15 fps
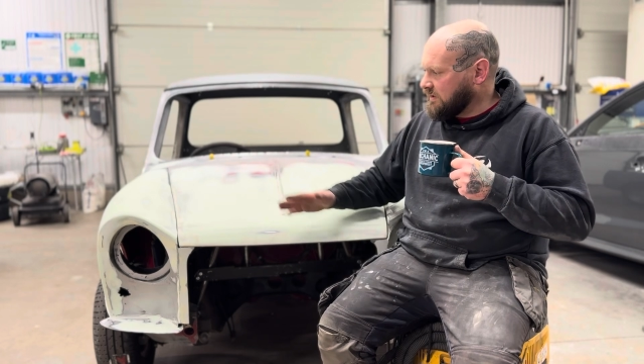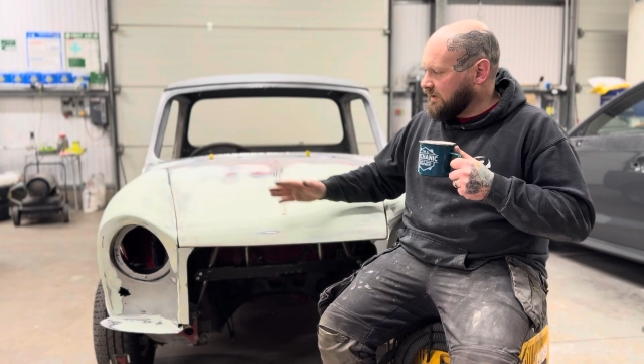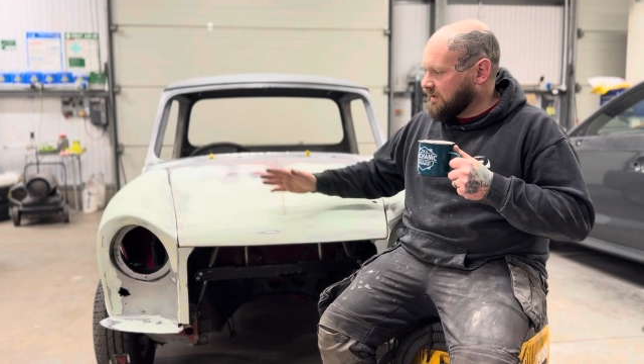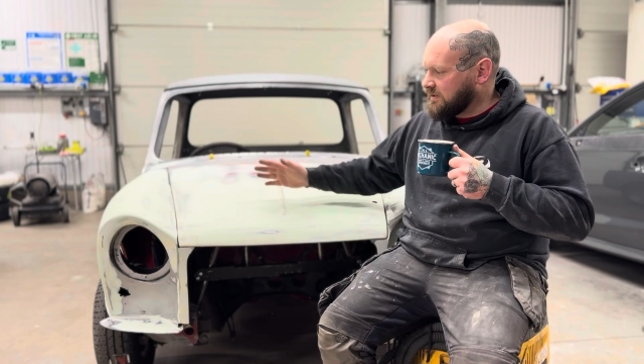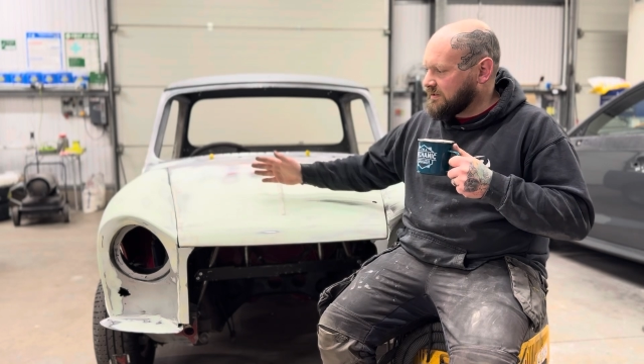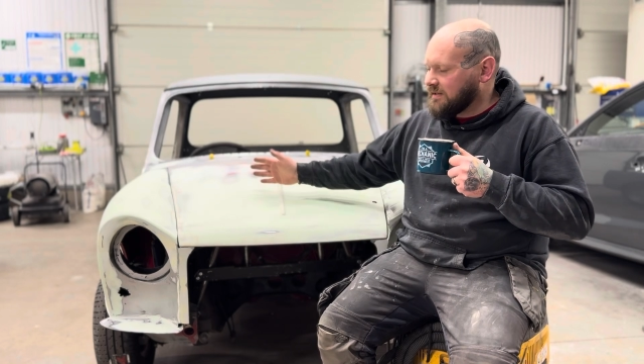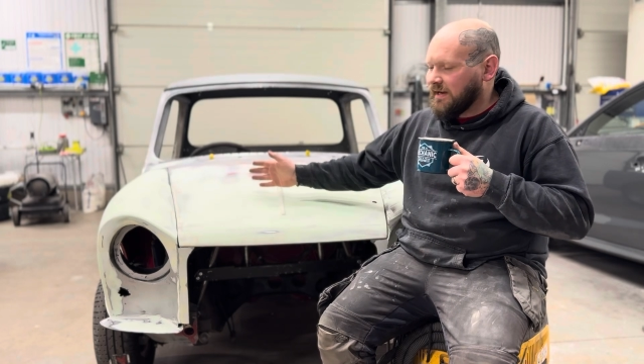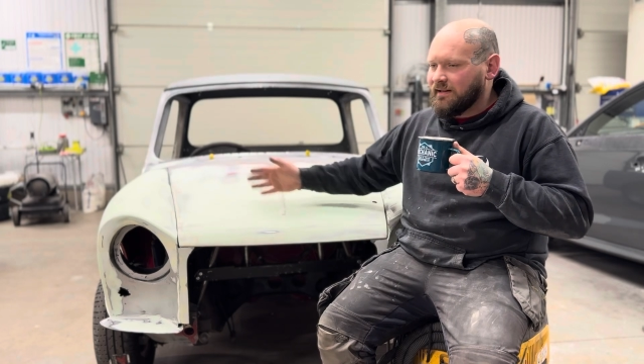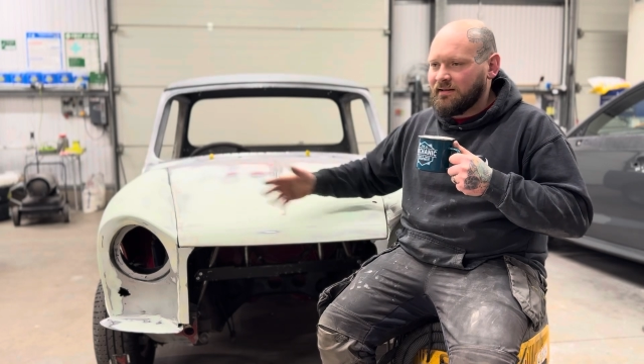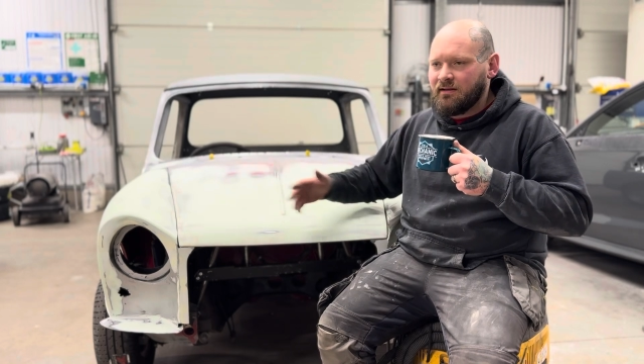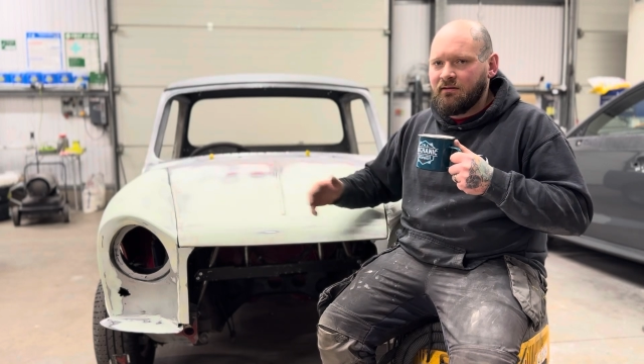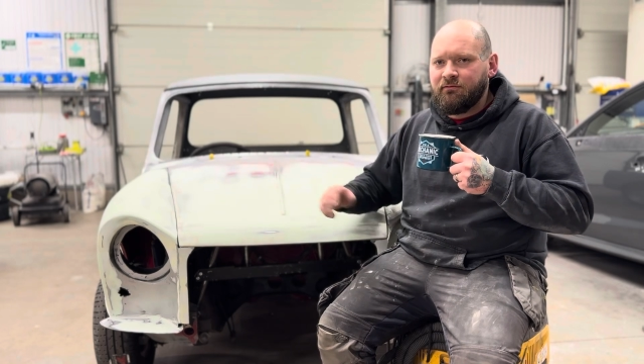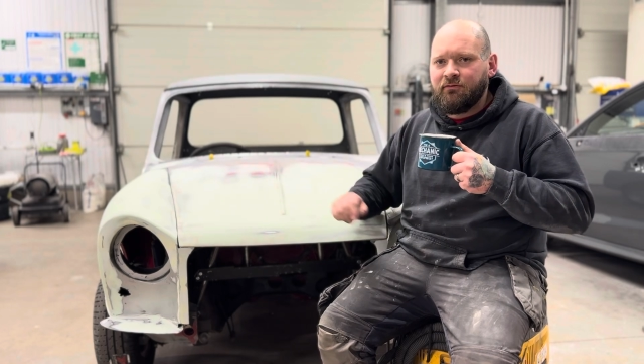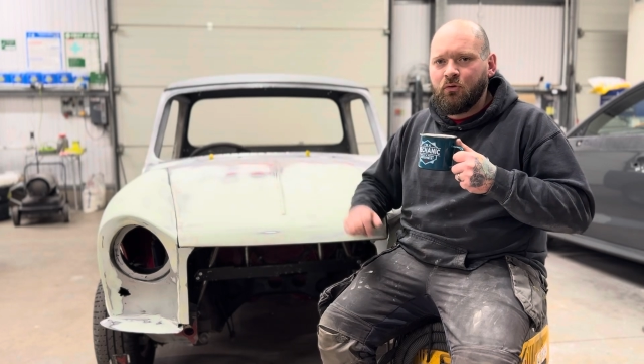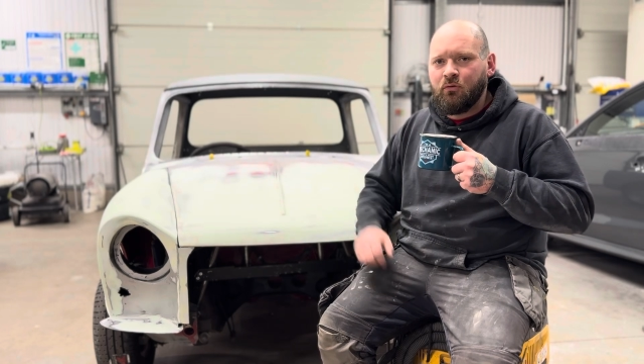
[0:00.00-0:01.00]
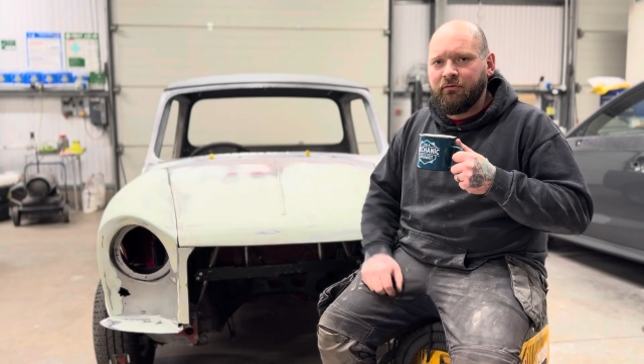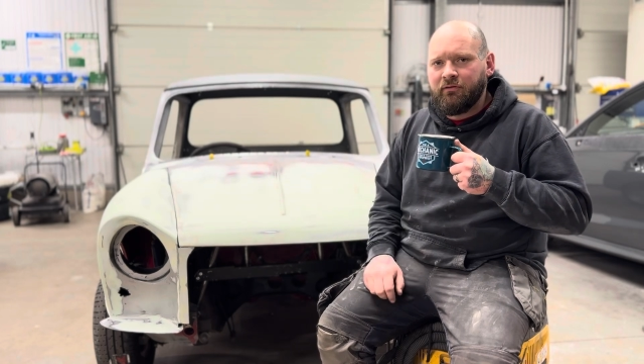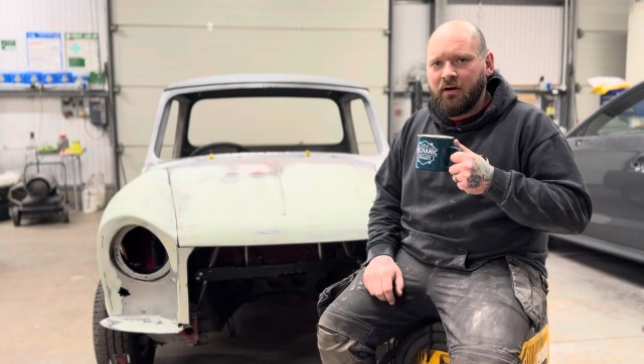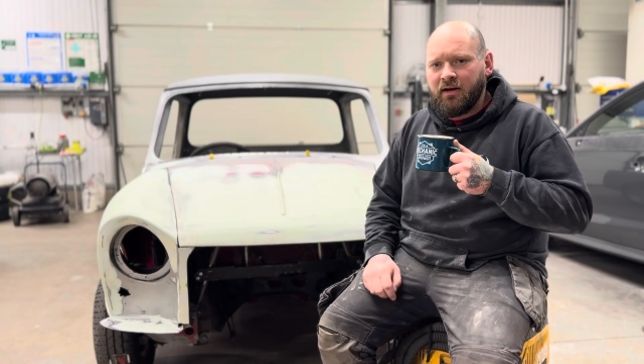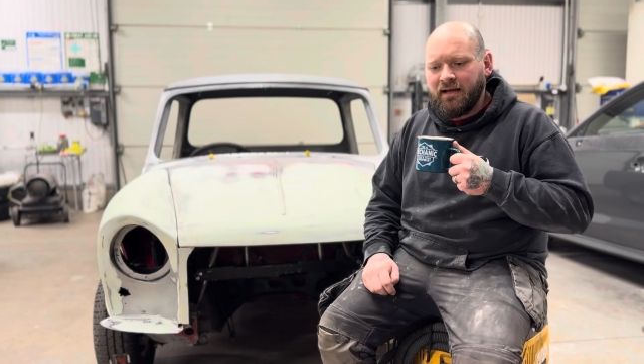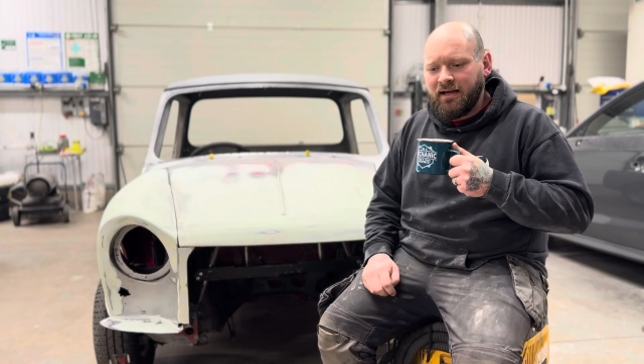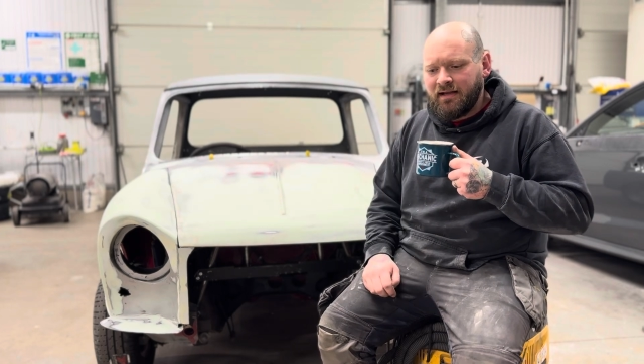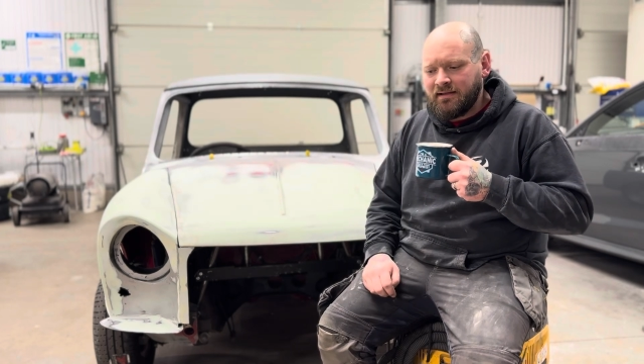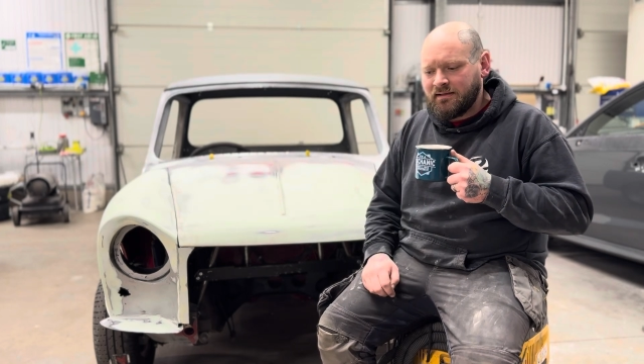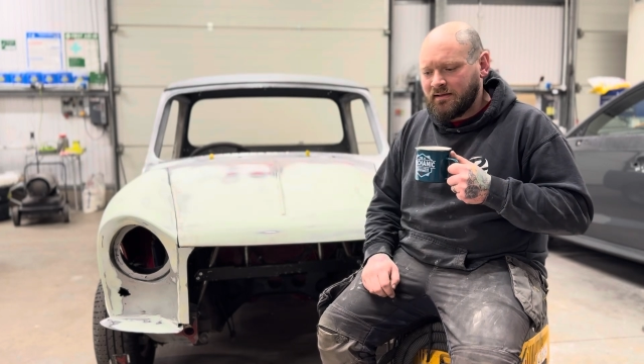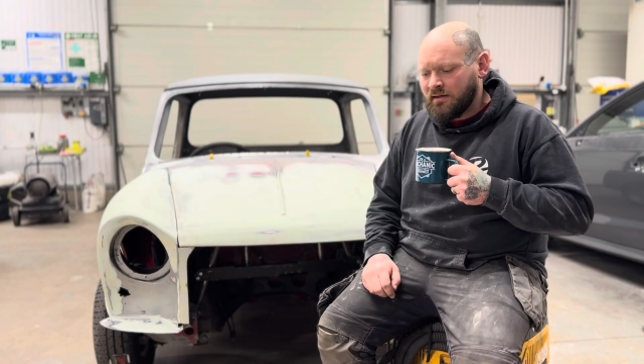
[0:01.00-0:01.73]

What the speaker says: extended the full front end,